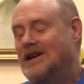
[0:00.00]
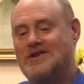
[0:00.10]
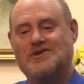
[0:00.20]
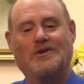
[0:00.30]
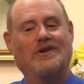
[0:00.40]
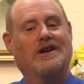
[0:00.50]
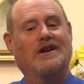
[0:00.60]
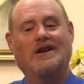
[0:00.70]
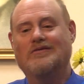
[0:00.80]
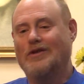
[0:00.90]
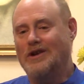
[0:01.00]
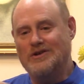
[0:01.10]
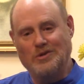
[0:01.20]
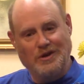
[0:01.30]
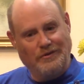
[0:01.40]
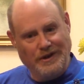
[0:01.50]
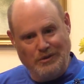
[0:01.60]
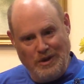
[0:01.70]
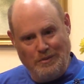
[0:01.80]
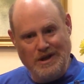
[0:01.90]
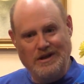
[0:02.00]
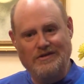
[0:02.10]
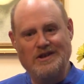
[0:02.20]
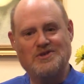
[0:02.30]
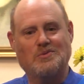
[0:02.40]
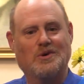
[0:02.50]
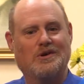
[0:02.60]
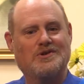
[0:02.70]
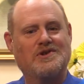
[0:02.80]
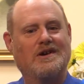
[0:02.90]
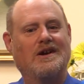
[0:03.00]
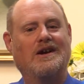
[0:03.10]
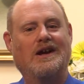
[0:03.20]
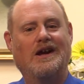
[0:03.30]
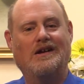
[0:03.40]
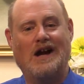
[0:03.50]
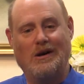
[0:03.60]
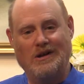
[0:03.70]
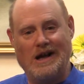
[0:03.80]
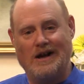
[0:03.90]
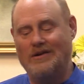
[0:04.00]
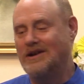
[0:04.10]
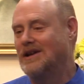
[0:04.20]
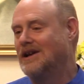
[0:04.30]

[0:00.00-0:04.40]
And so the king very dutifully repeated these words and out loud,